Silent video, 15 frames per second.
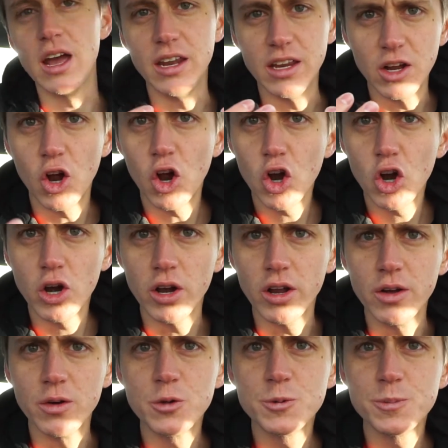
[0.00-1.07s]
And it hurt,
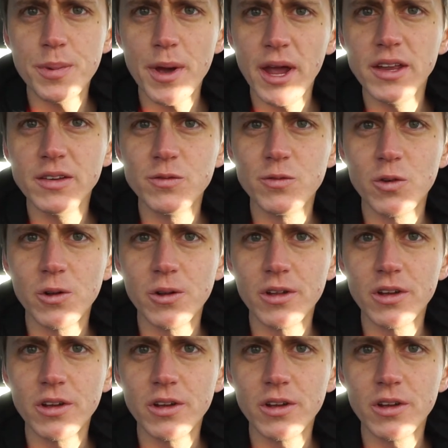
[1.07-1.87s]
it was painful.